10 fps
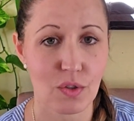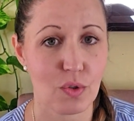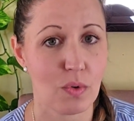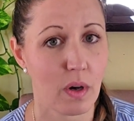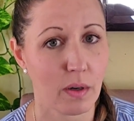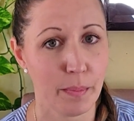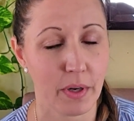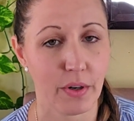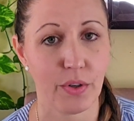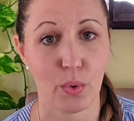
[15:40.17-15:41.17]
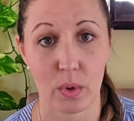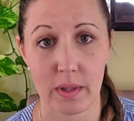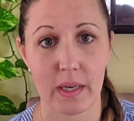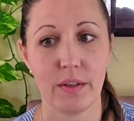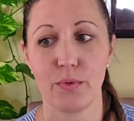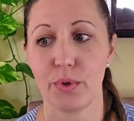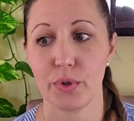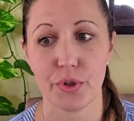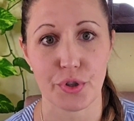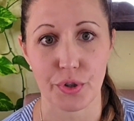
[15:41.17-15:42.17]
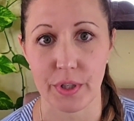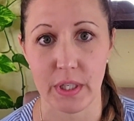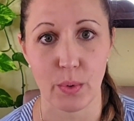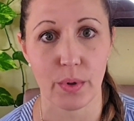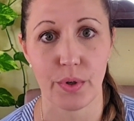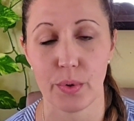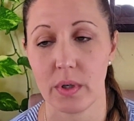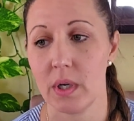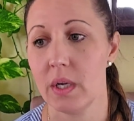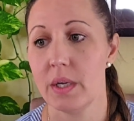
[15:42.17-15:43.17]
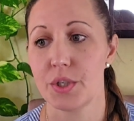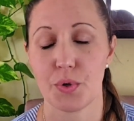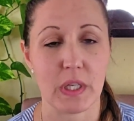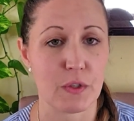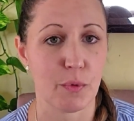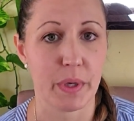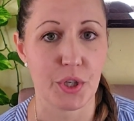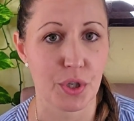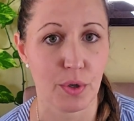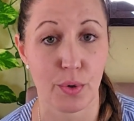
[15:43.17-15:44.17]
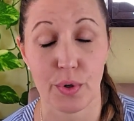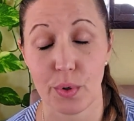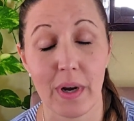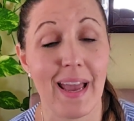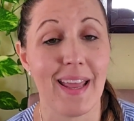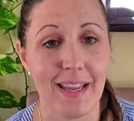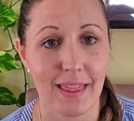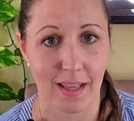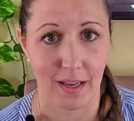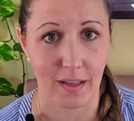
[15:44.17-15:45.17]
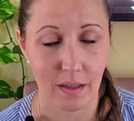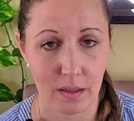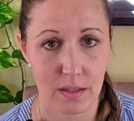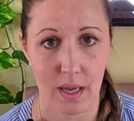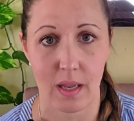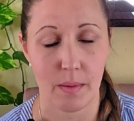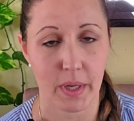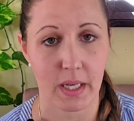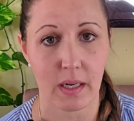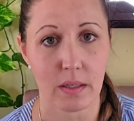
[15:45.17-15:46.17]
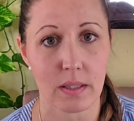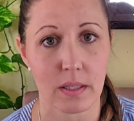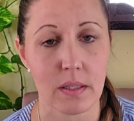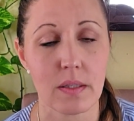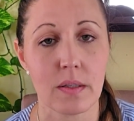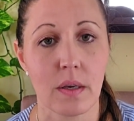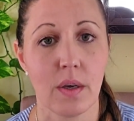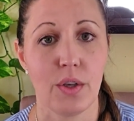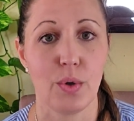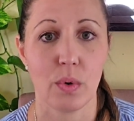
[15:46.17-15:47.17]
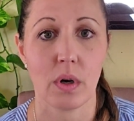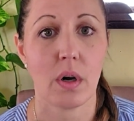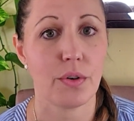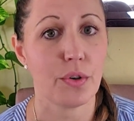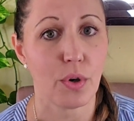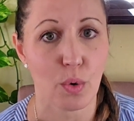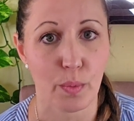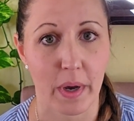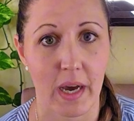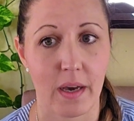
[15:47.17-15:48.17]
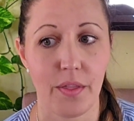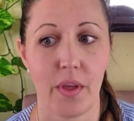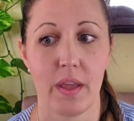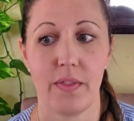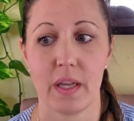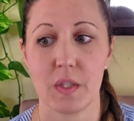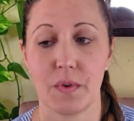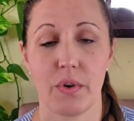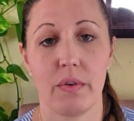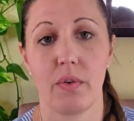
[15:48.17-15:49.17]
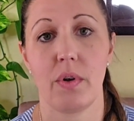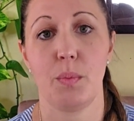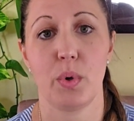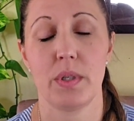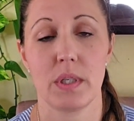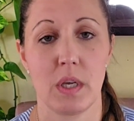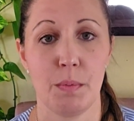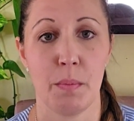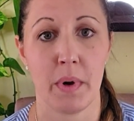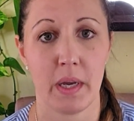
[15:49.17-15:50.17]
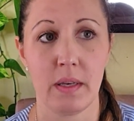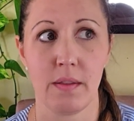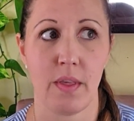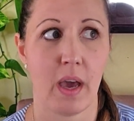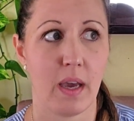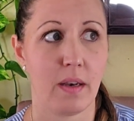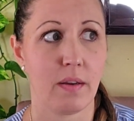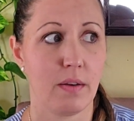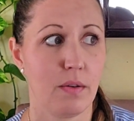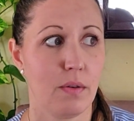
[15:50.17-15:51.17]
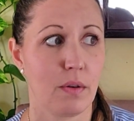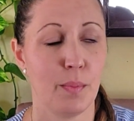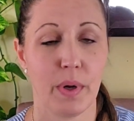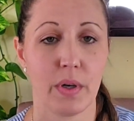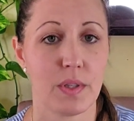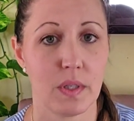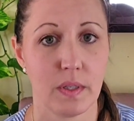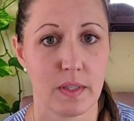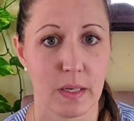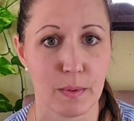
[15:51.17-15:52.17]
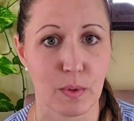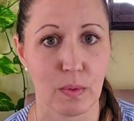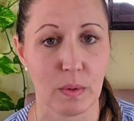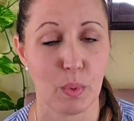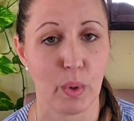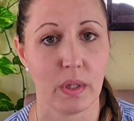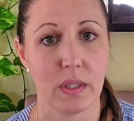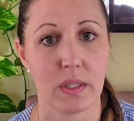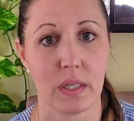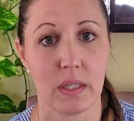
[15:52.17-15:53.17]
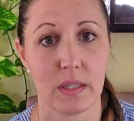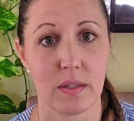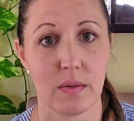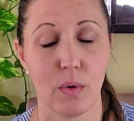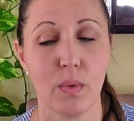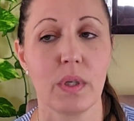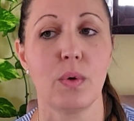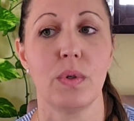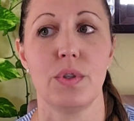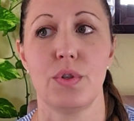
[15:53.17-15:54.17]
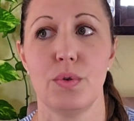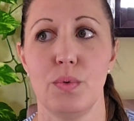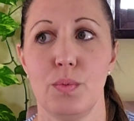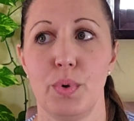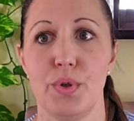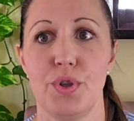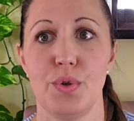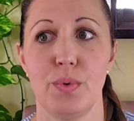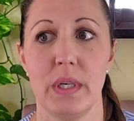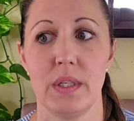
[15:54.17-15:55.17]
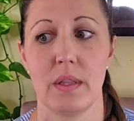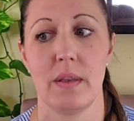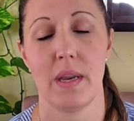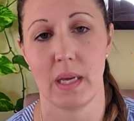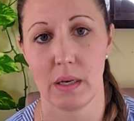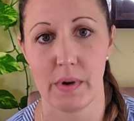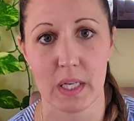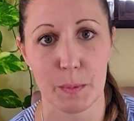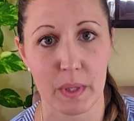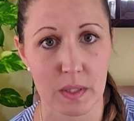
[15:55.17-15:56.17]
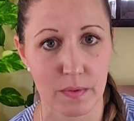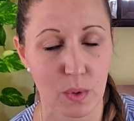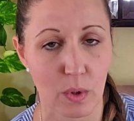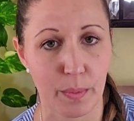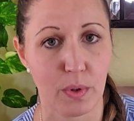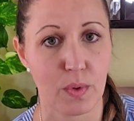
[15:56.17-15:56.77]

Do not compare your life or your journey or your transformation or your anything to anybody else's. You are on your own path, and that's very, very important to keep in mind that comparison is absolutely pointless and it's only going to put you into the negative aspects of Scorpio.